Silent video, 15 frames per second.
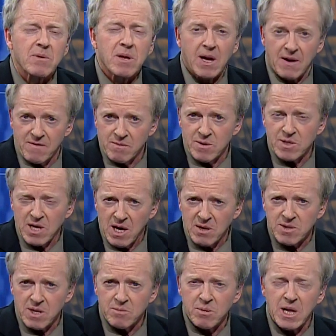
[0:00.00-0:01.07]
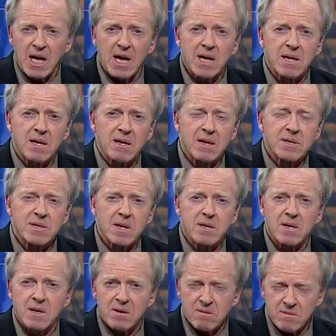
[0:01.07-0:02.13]
the government's housing plan, and they said
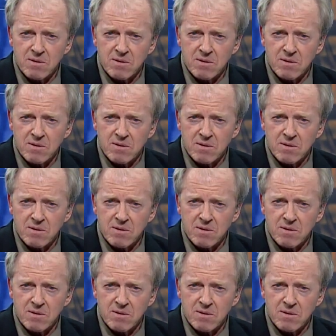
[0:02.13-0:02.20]
they're,